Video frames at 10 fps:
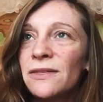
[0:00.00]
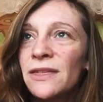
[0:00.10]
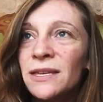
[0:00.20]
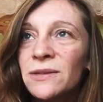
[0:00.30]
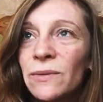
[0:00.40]

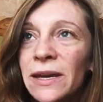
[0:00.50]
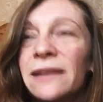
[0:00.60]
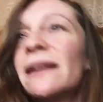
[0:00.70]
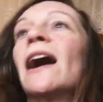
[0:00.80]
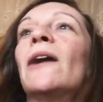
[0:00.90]
this
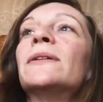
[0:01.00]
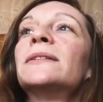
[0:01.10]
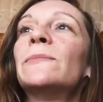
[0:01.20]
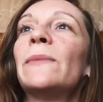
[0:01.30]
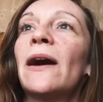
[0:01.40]
week now
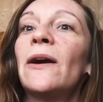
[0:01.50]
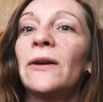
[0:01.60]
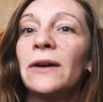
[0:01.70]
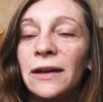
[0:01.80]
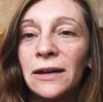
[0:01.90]
it's
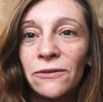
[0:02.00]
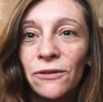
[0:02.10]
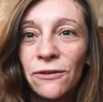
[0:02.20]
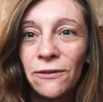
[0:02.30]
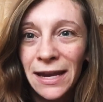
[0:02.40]
about
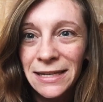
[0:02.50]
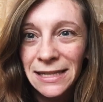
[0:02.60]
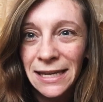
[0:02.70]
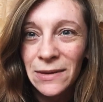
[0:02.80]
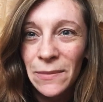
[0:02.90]

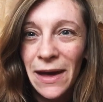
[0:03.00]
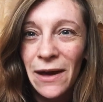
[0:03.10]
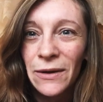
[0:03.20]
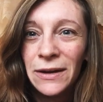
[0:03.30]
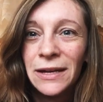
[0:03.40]
reflecting
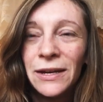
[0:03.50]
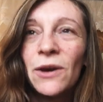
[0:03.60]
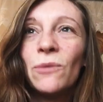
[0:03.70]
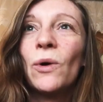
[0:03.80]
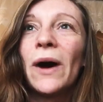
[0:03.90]
about
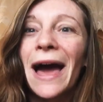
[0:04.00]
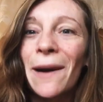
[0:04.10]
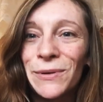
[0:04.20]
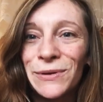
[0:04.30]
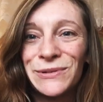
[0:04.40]
what
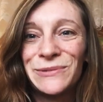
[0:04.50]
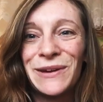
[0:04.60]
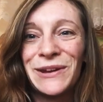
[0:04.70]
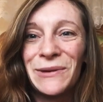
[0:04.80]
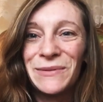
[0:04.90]
happened
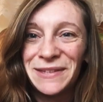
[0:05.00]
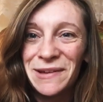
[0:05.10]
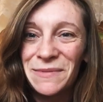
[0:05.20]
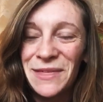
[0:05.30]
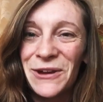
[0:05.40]
when I was
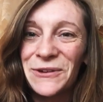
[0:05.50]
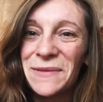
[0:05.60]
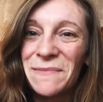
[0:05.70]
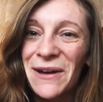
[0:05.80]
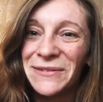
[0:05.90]
up there on
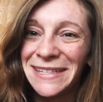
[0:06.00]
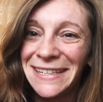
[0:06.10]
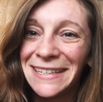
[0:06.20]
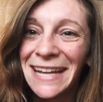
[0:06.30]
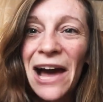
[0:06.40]
the
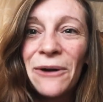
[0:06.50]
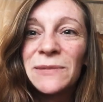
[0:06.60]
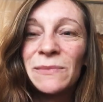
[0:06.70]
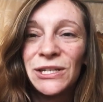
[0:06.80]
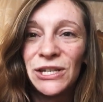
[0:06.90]
mountain. How
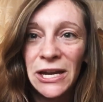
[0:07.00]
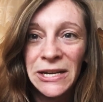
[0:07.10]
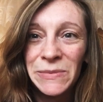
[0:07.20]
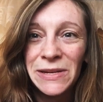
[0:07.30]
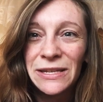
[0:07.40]
has my
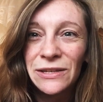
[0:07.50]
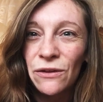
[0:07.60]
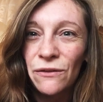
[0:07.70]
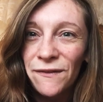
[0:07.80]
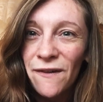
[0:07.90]
journey been
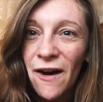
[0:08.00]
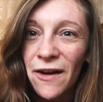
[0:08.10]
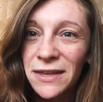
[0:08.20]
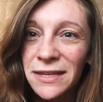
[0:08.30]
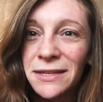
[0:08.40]
so
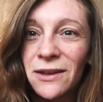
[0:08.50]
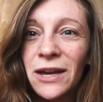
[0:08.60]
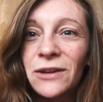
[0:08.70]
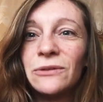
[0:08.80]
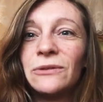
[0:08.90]
far, this
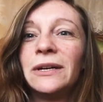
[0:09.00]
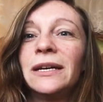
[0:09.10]
cycle?